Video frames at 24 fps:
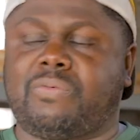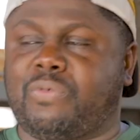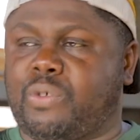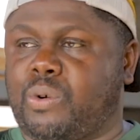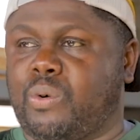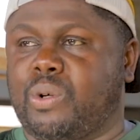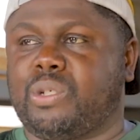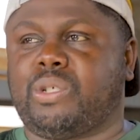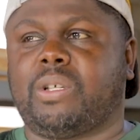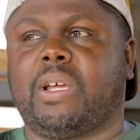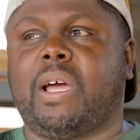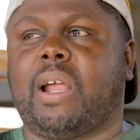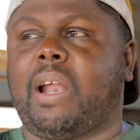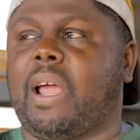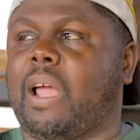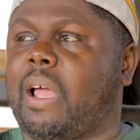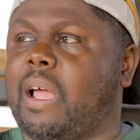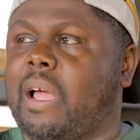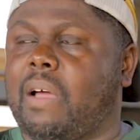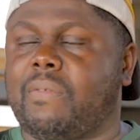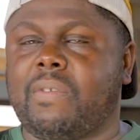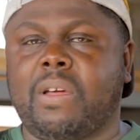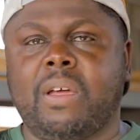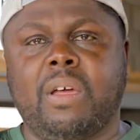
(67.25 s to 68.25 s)
Of course, you gotta
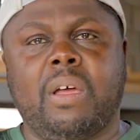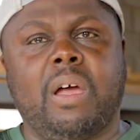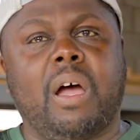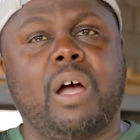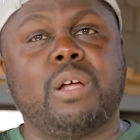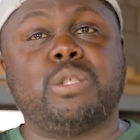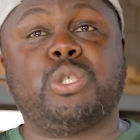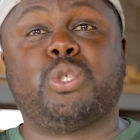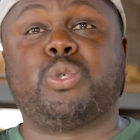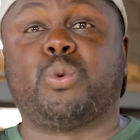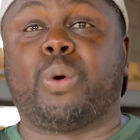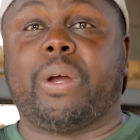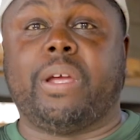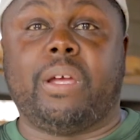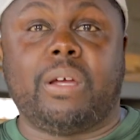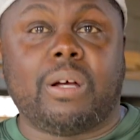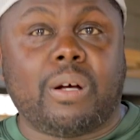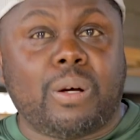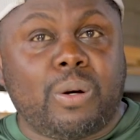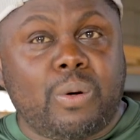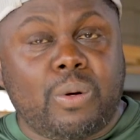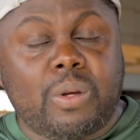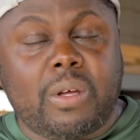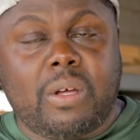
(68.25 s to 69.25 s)
have a
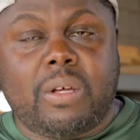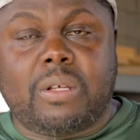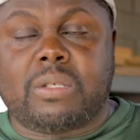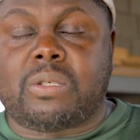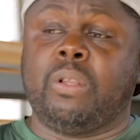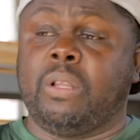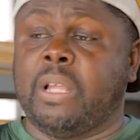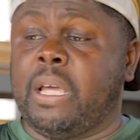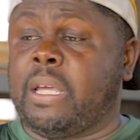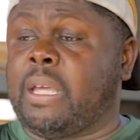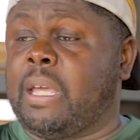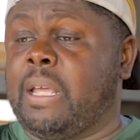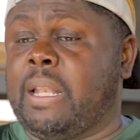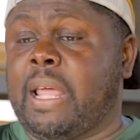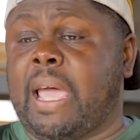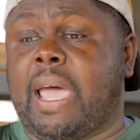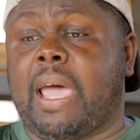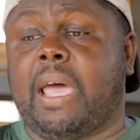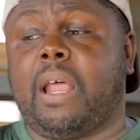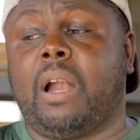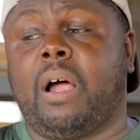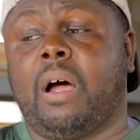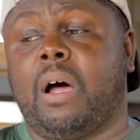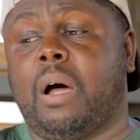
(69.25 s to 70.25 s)
drill. You're looking
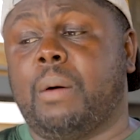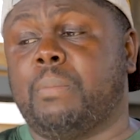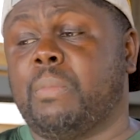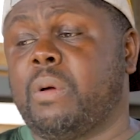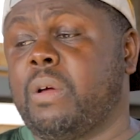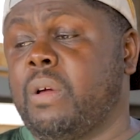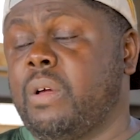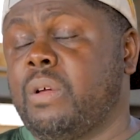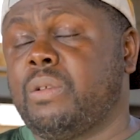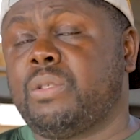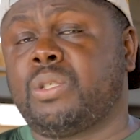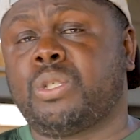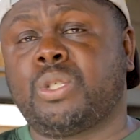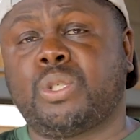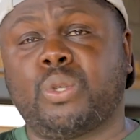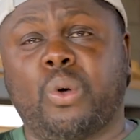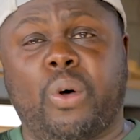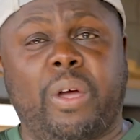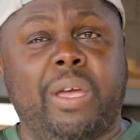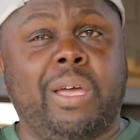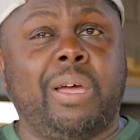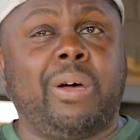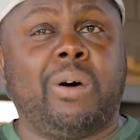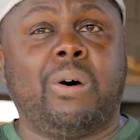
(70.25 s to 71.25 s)
at
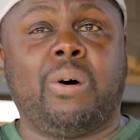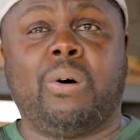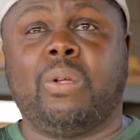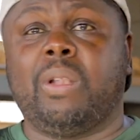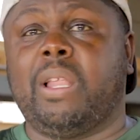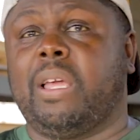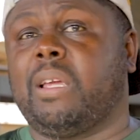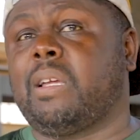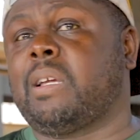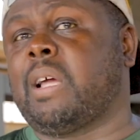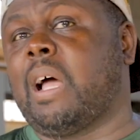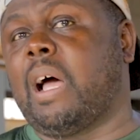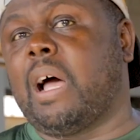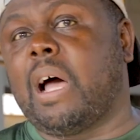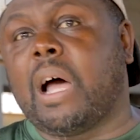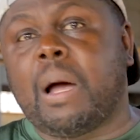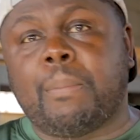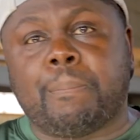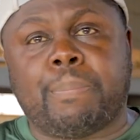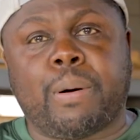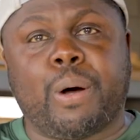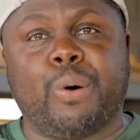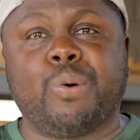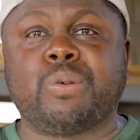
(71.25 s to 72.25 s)
soil and
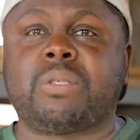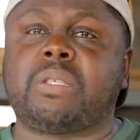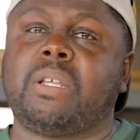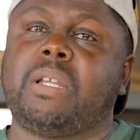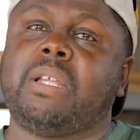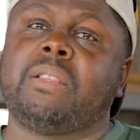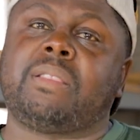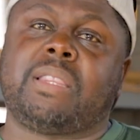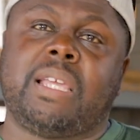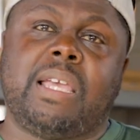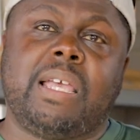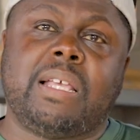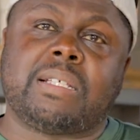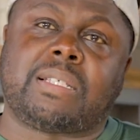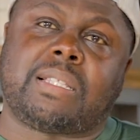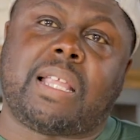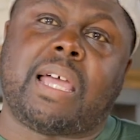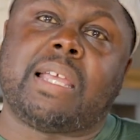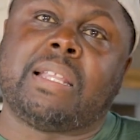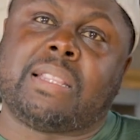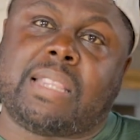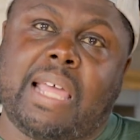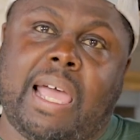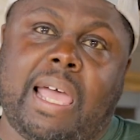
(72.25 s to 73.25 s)
composting and things
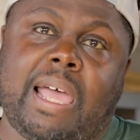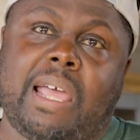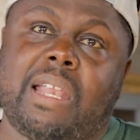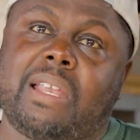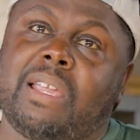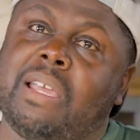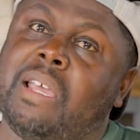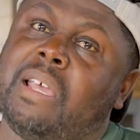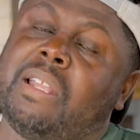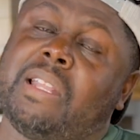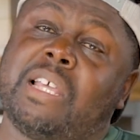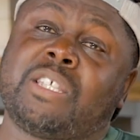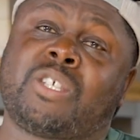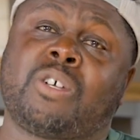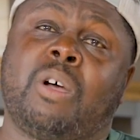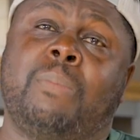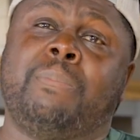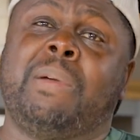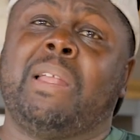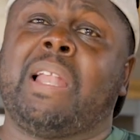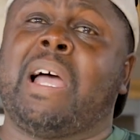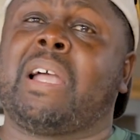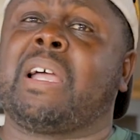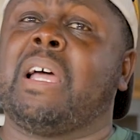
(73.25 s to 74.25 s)
like that. That's
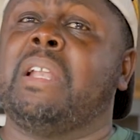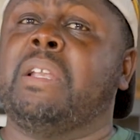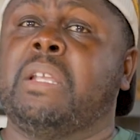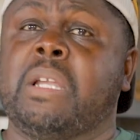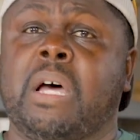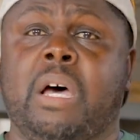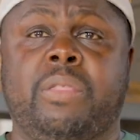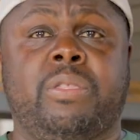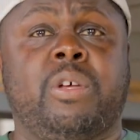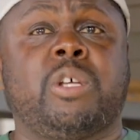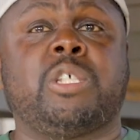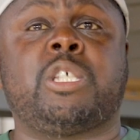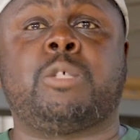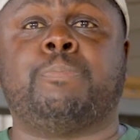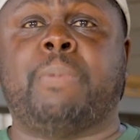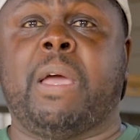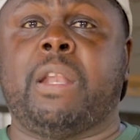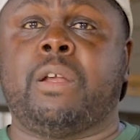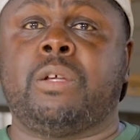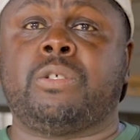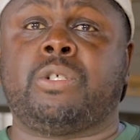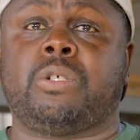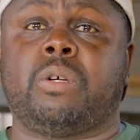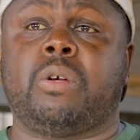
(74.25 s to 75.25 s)
gonna be like another
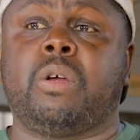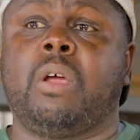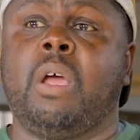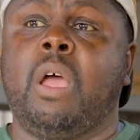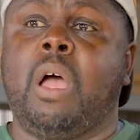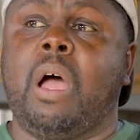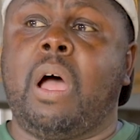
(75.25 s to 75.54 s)
expenditure.